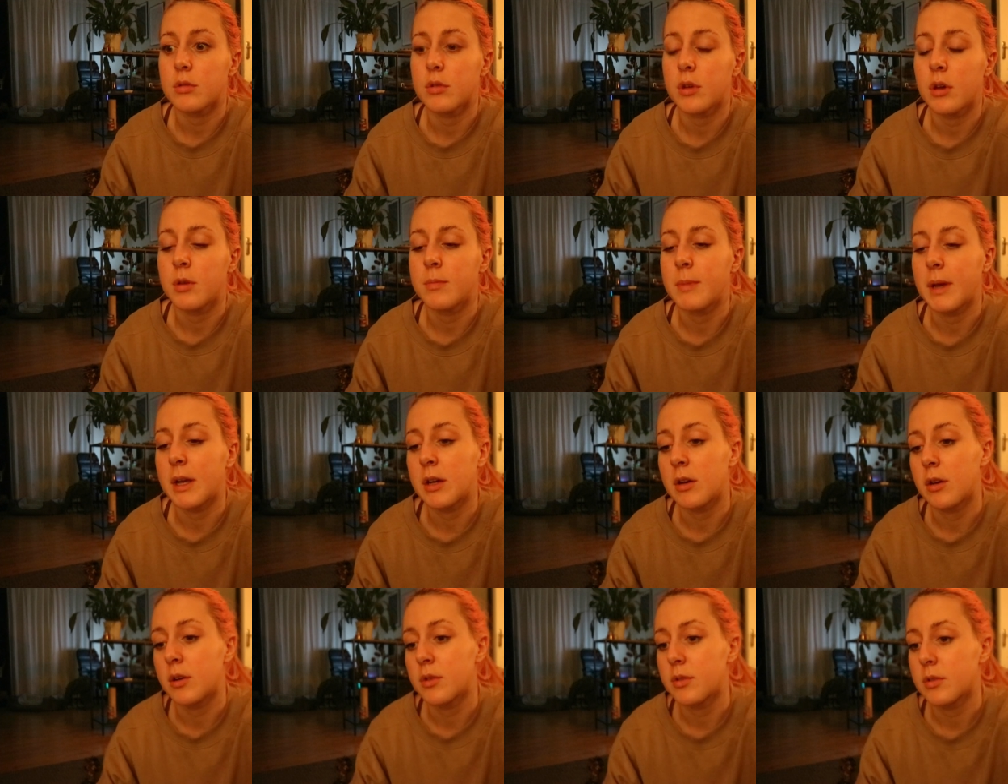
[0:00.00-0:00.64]
oh
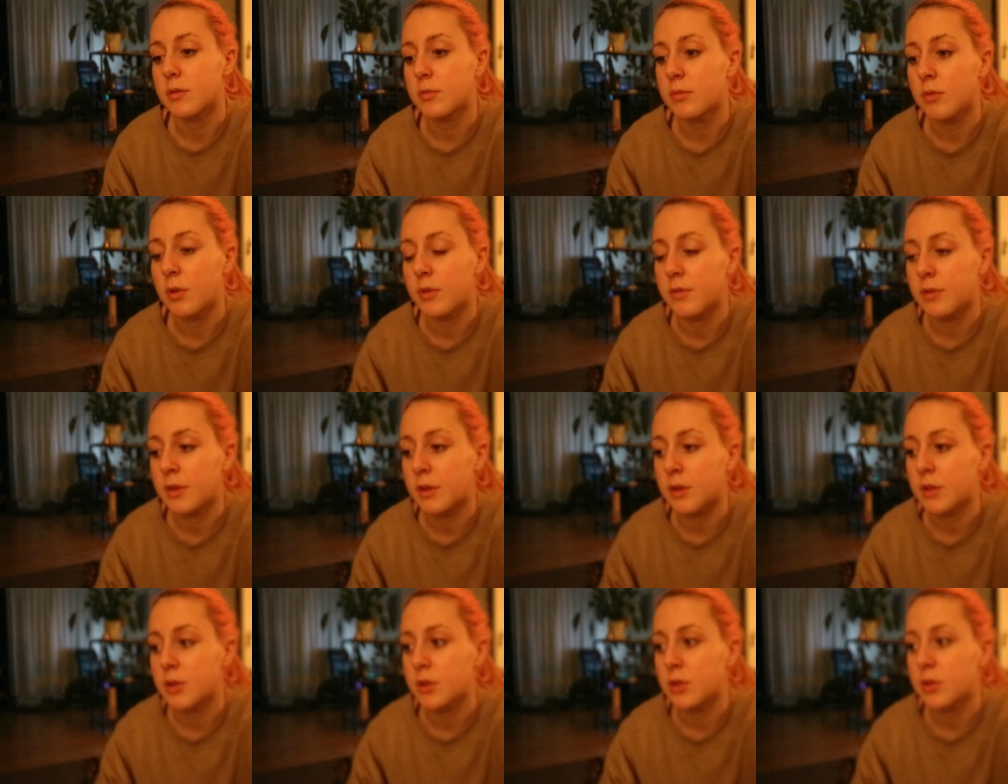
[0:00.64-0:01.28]
my god,
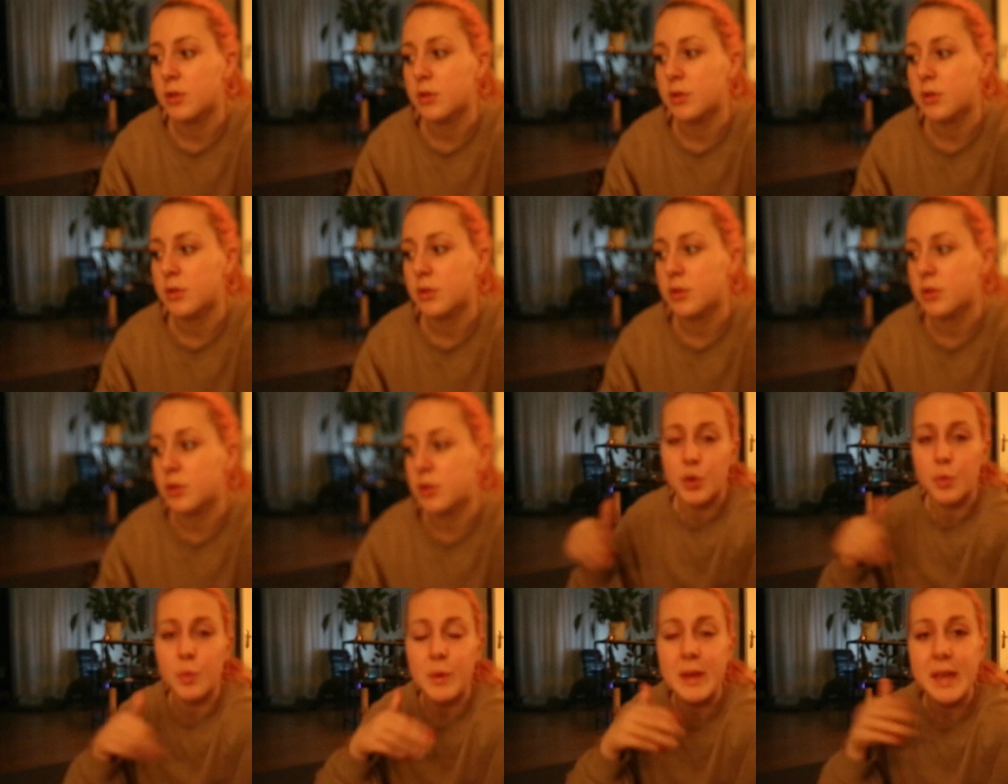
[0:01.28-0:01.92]
what the fuck,
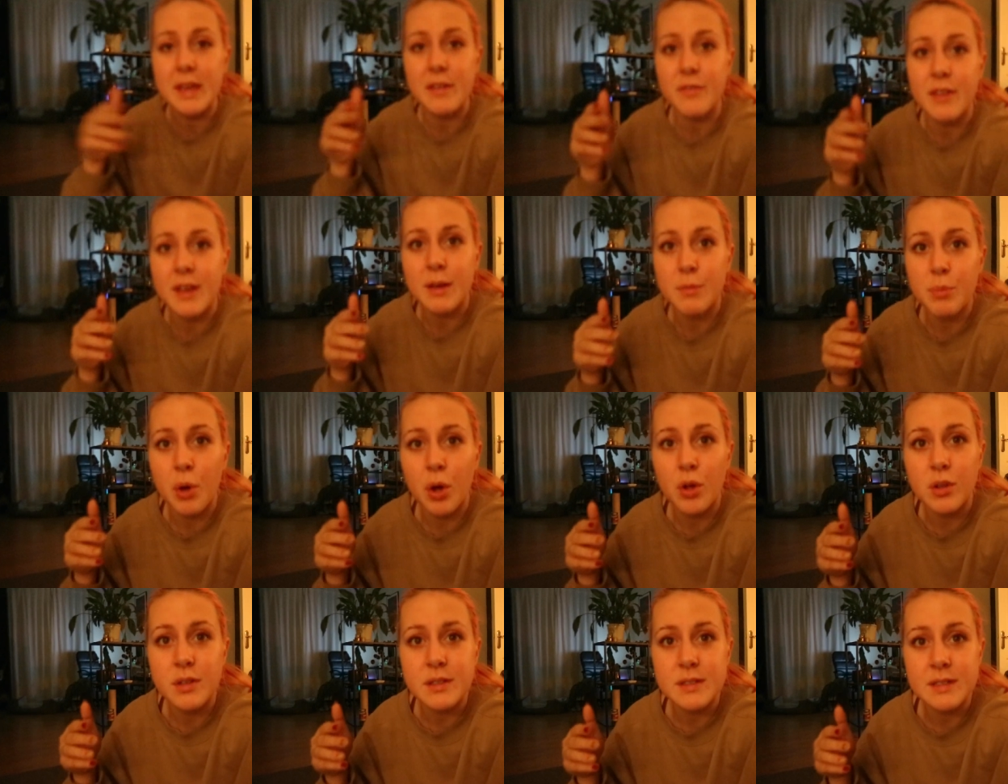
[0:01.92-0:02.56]
the weaving
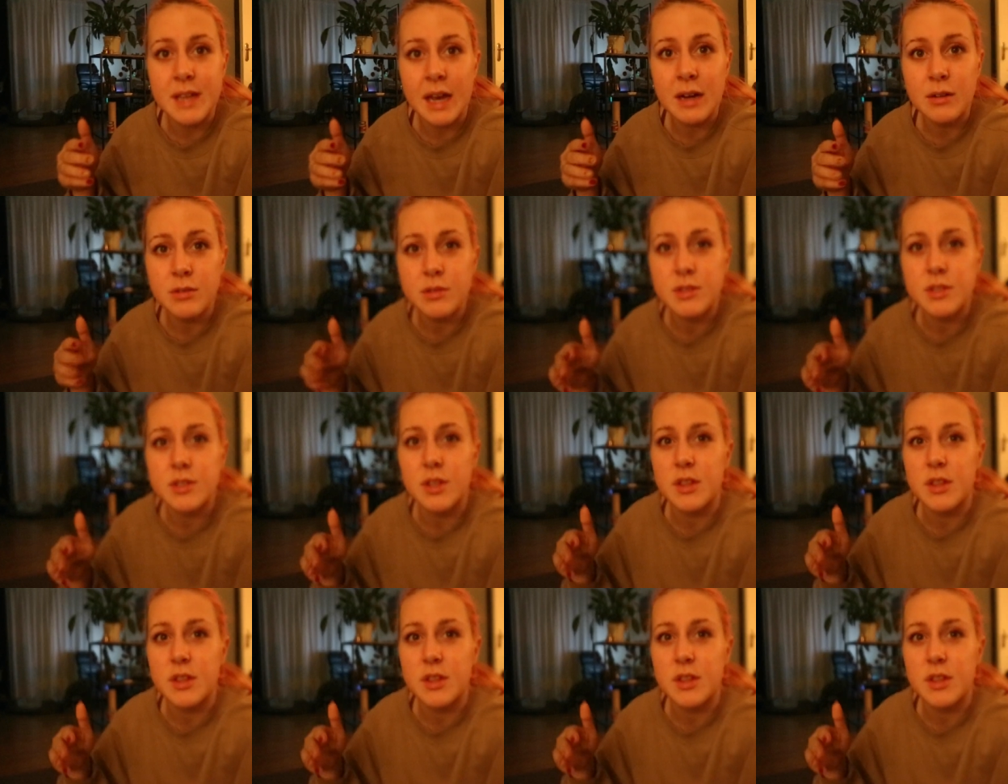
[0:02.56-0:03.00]
poles out.